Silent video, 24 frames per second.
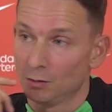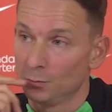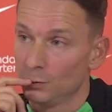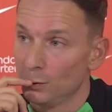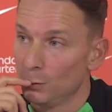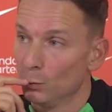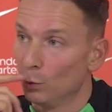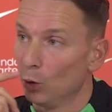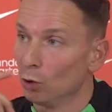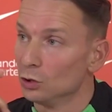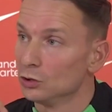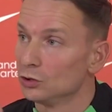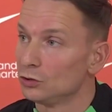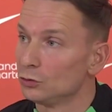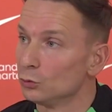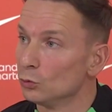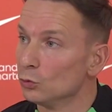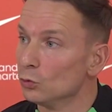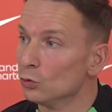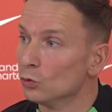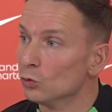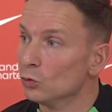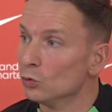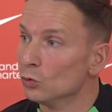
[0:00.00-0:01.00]
We want
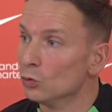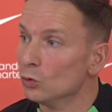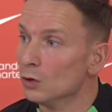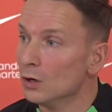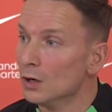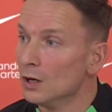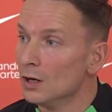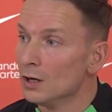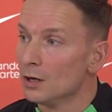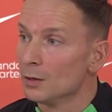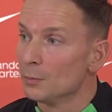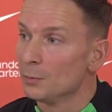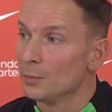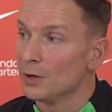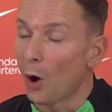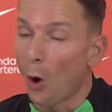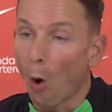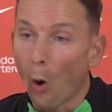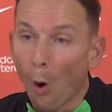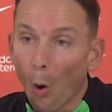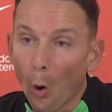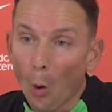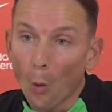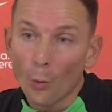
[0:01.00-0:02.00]
to be
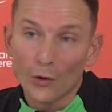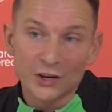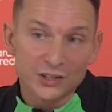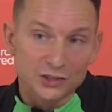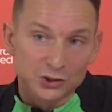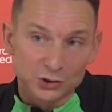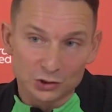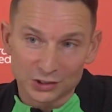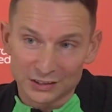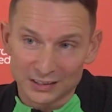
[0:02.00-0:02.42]
always